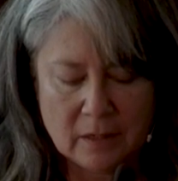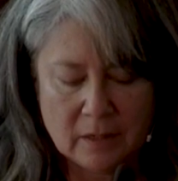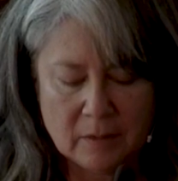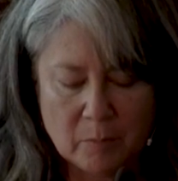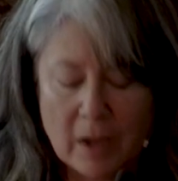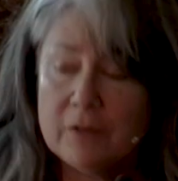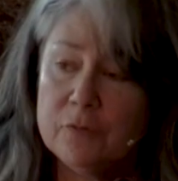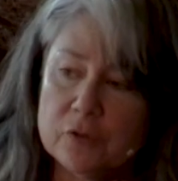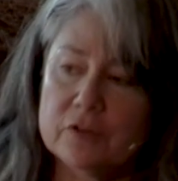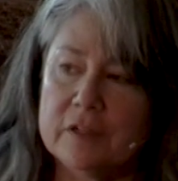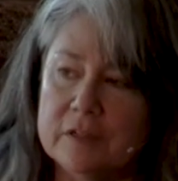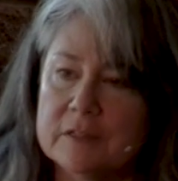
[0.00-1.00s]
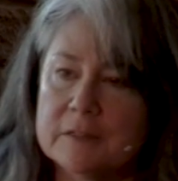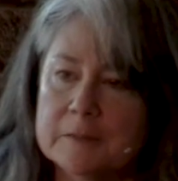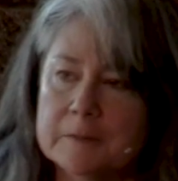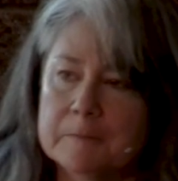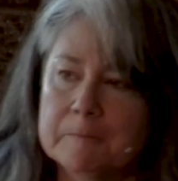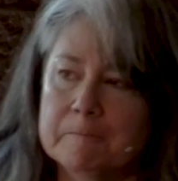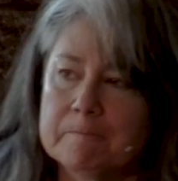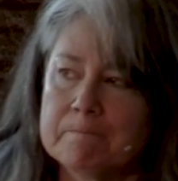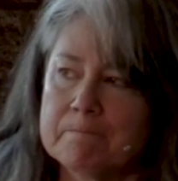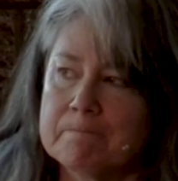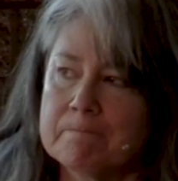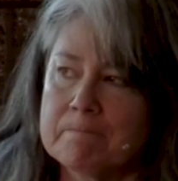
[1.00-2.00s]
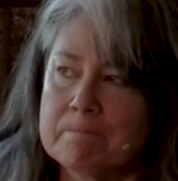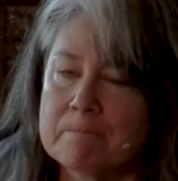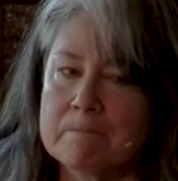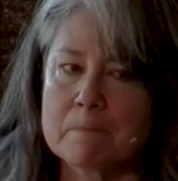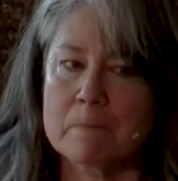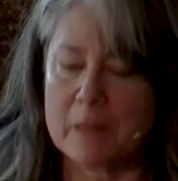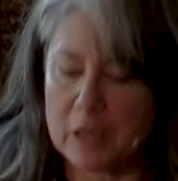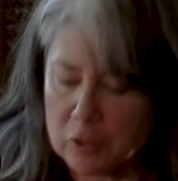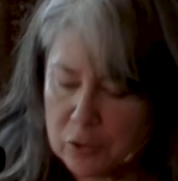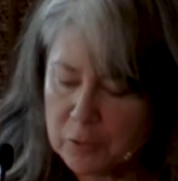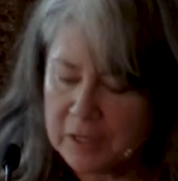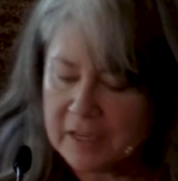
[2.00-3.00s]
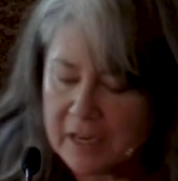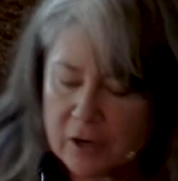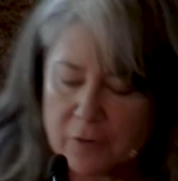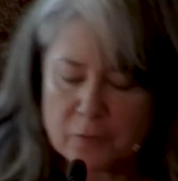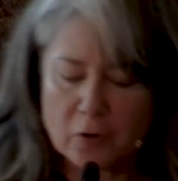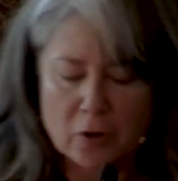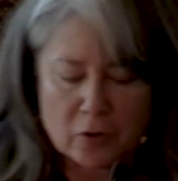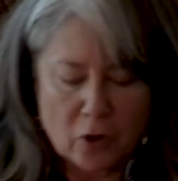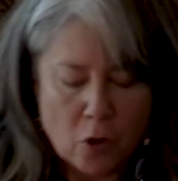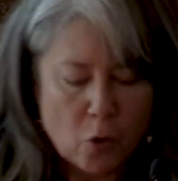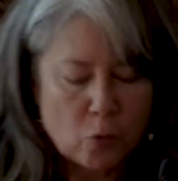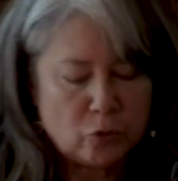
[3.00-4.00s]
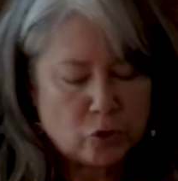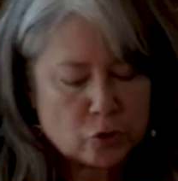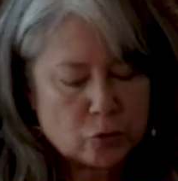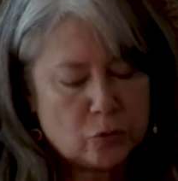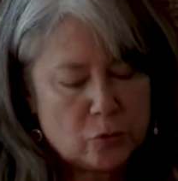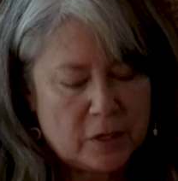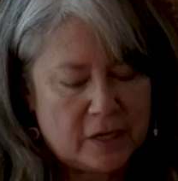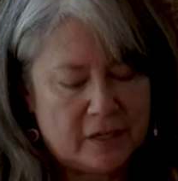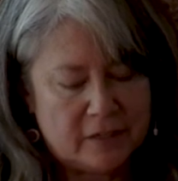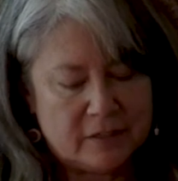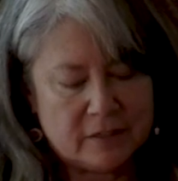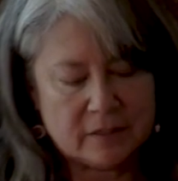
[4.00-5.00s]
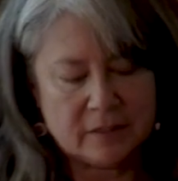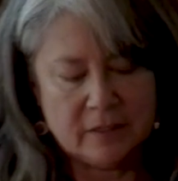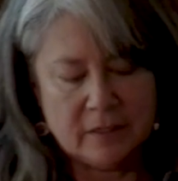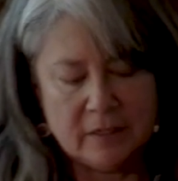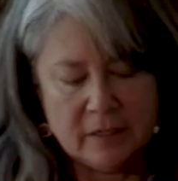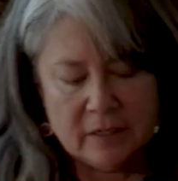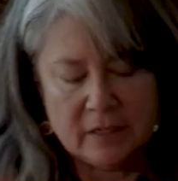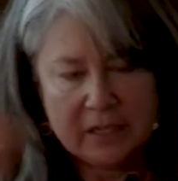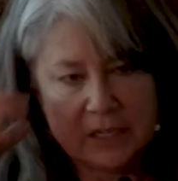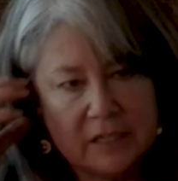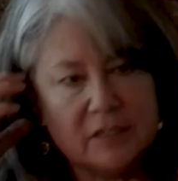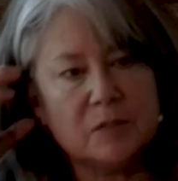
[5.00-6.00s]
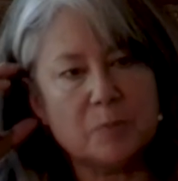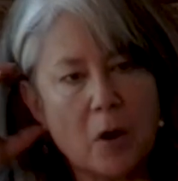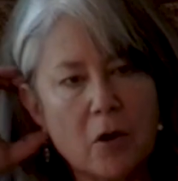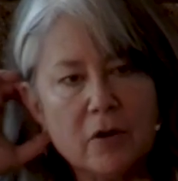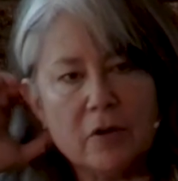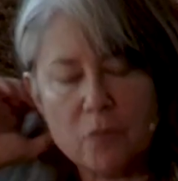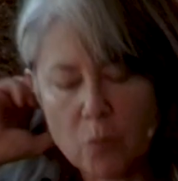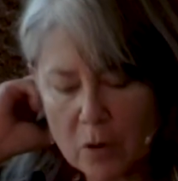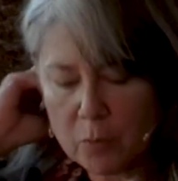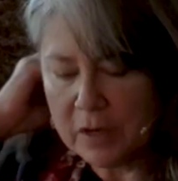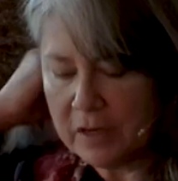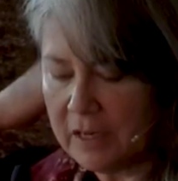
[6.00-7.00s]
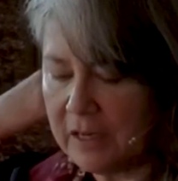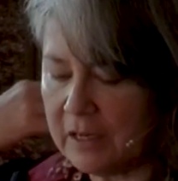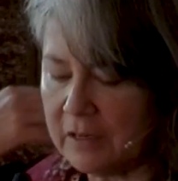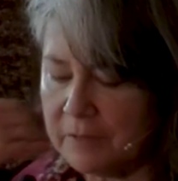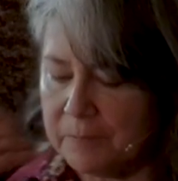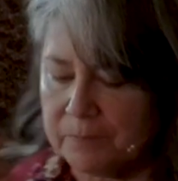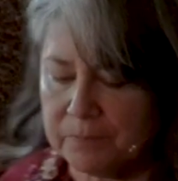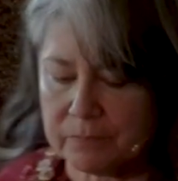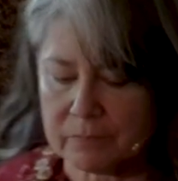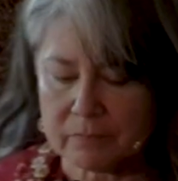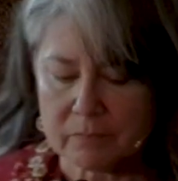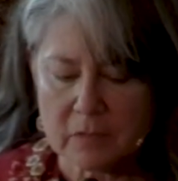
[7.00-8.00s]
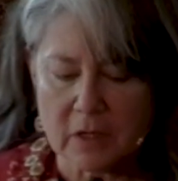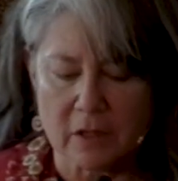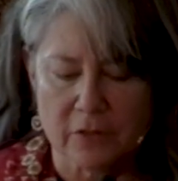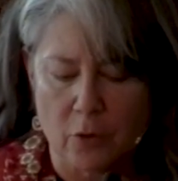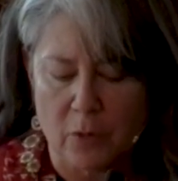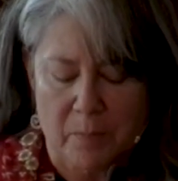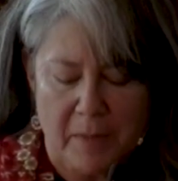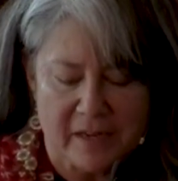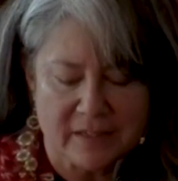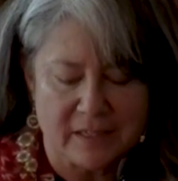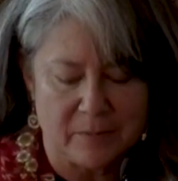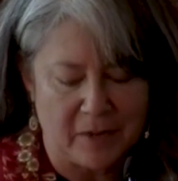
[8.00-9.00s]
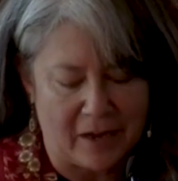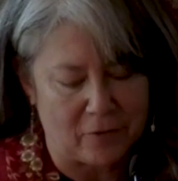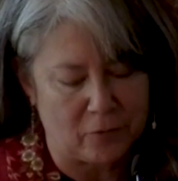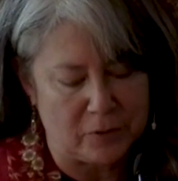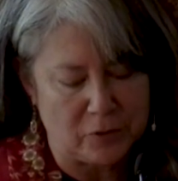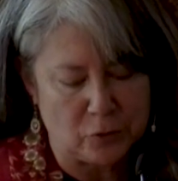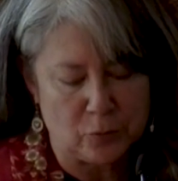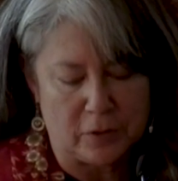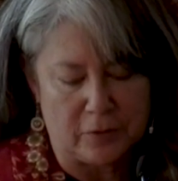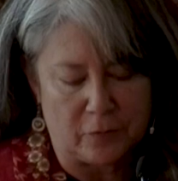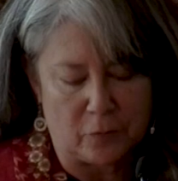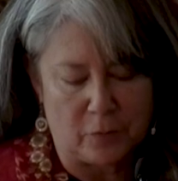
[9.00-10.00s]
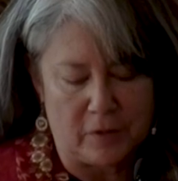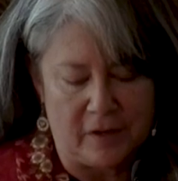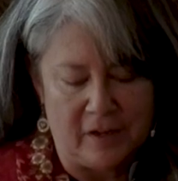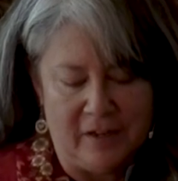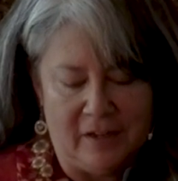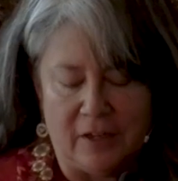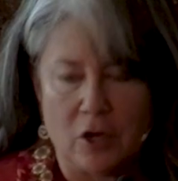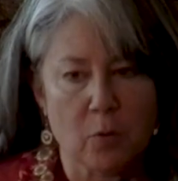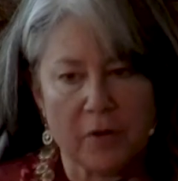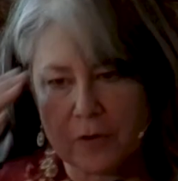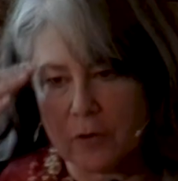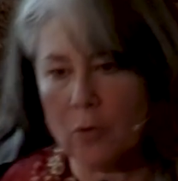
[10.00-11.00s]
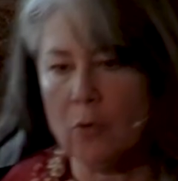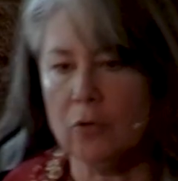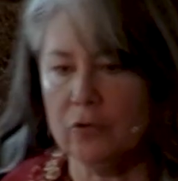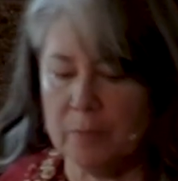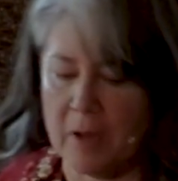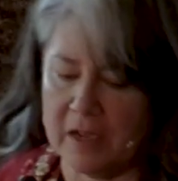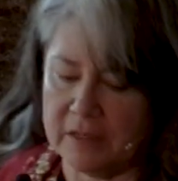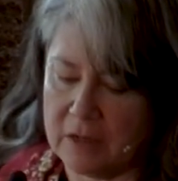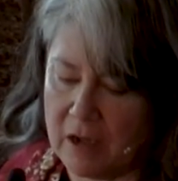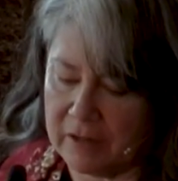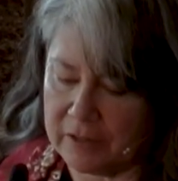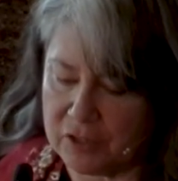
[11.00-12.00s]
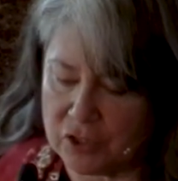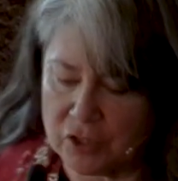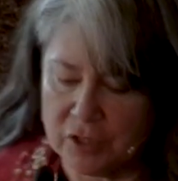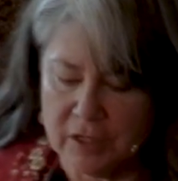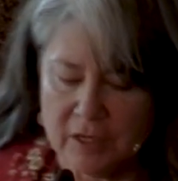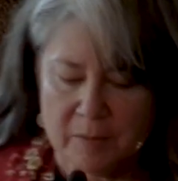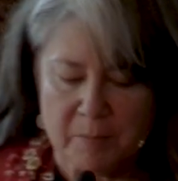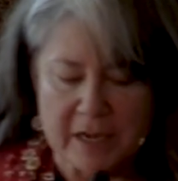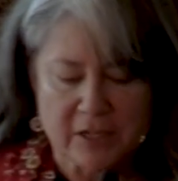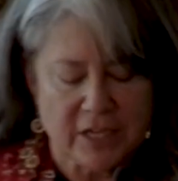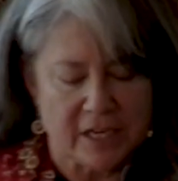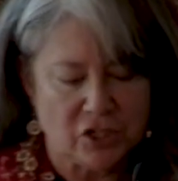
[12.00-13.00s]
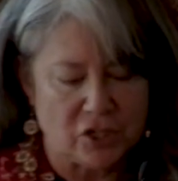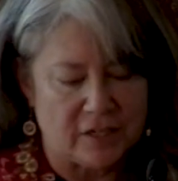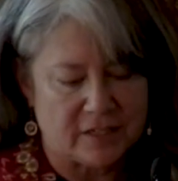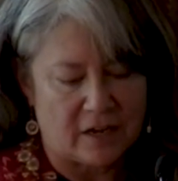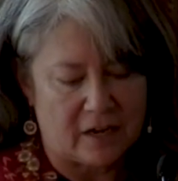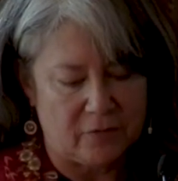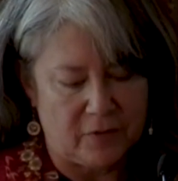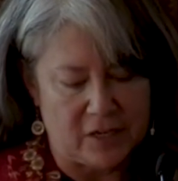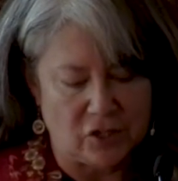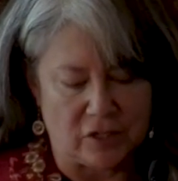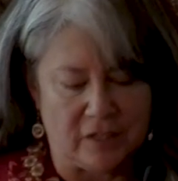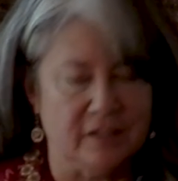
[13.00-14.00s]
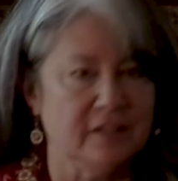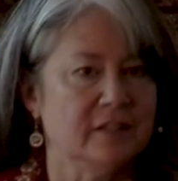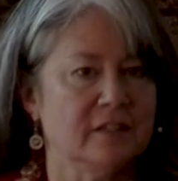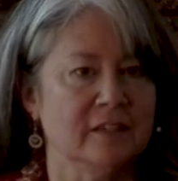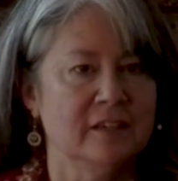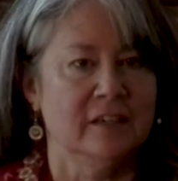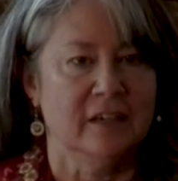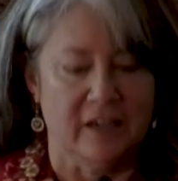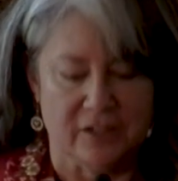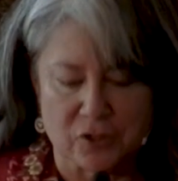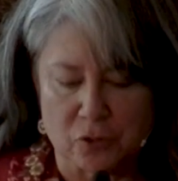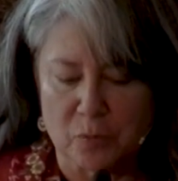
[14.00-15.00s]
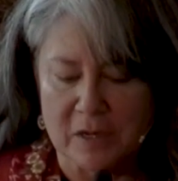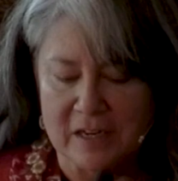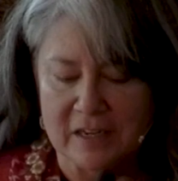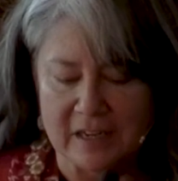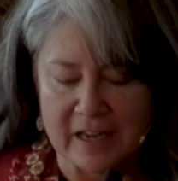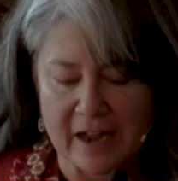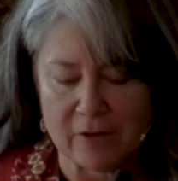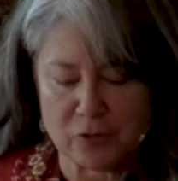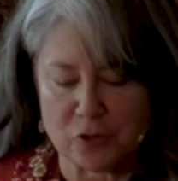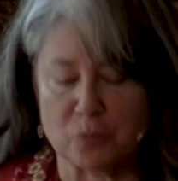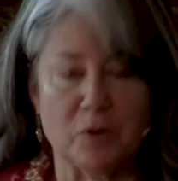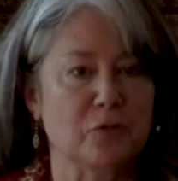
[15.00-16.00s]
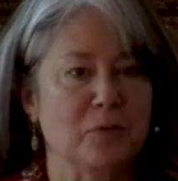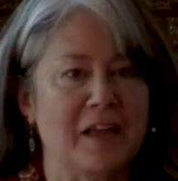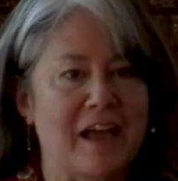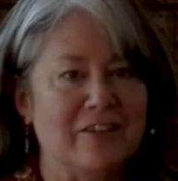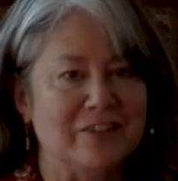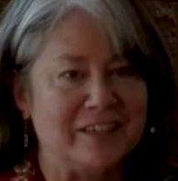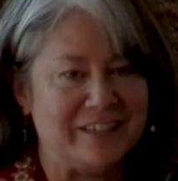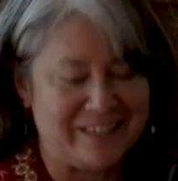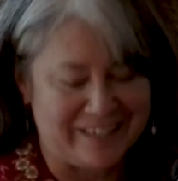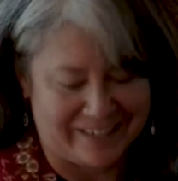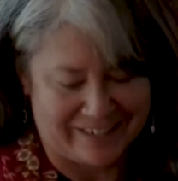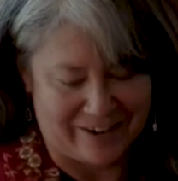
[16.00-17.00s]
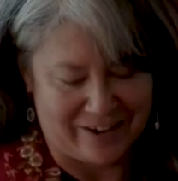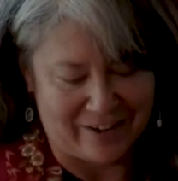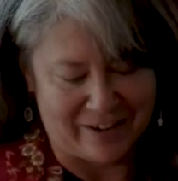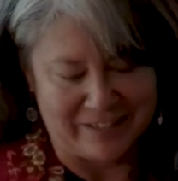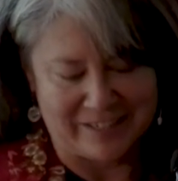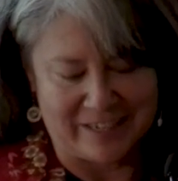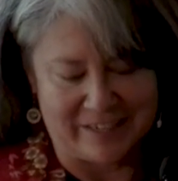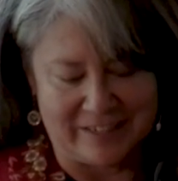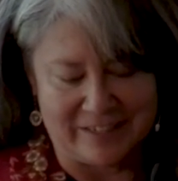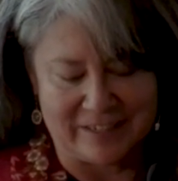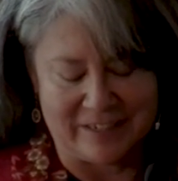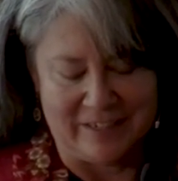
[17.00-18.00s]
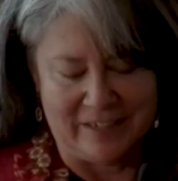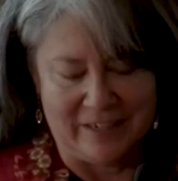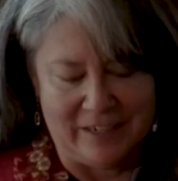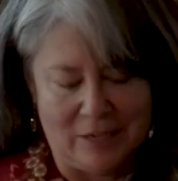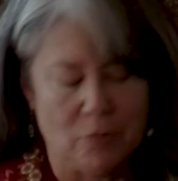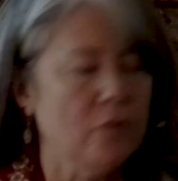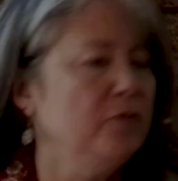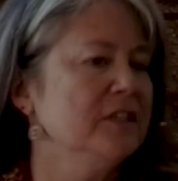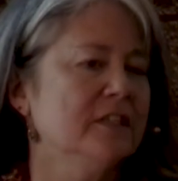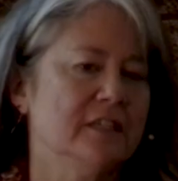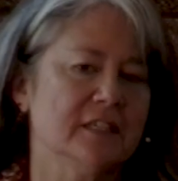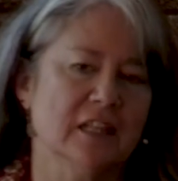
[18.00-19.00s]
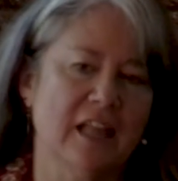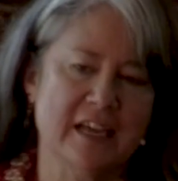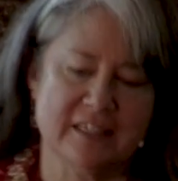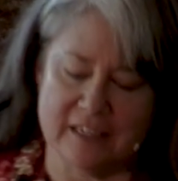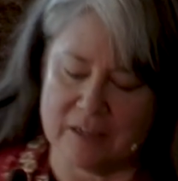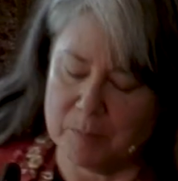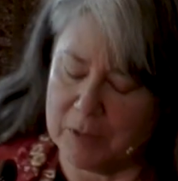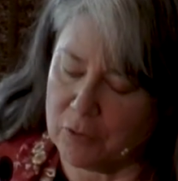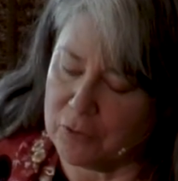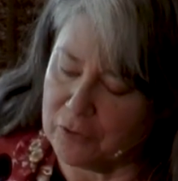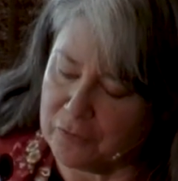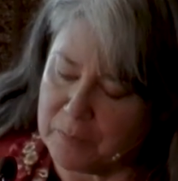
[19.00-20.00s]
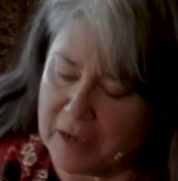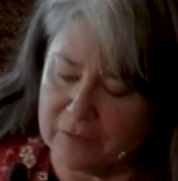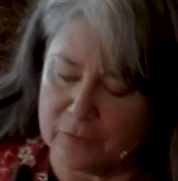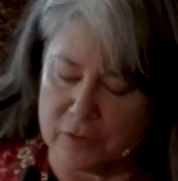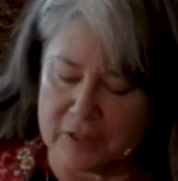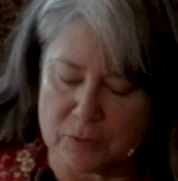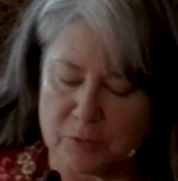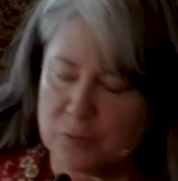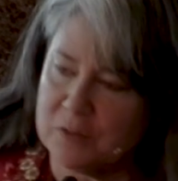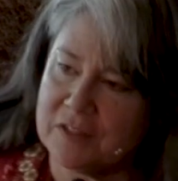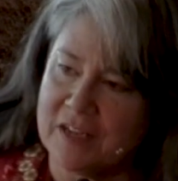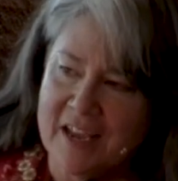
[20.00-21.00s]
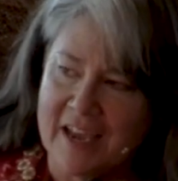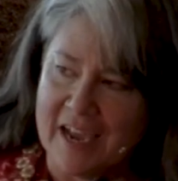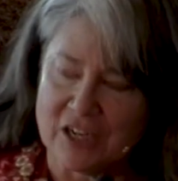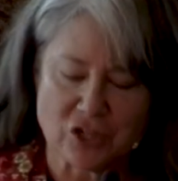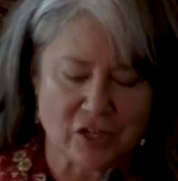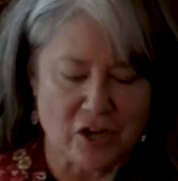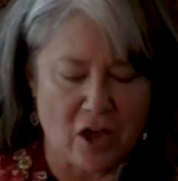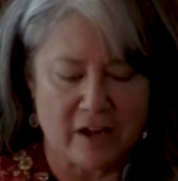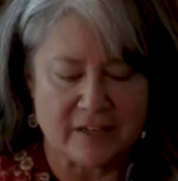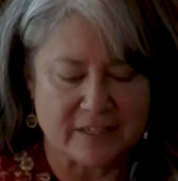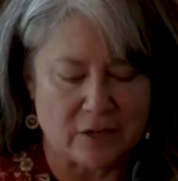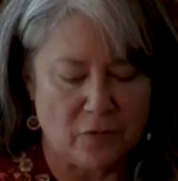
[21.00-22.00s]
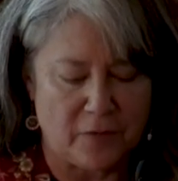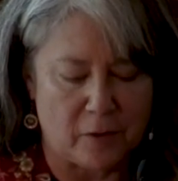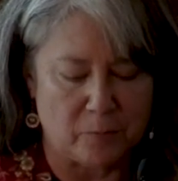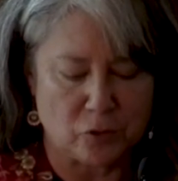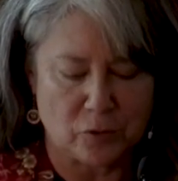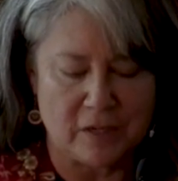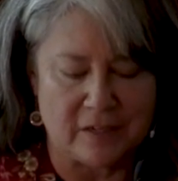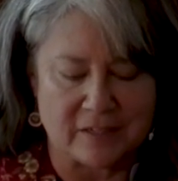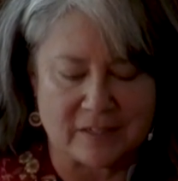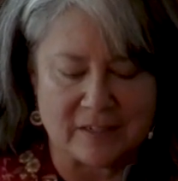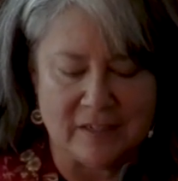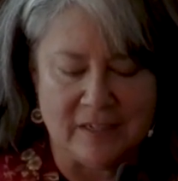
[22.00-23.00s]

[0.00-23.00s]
Mindfulness, including care for our own true needs, is part of what we need. Though it may seem counterintuitive if we go with our old mind knowledge, meditation is not evasion, it is a serene encounter with reality, Thich Nhat Hanh says. He wrote this in his classic Miracle of Mindfulness, which was actually not a self-help treatise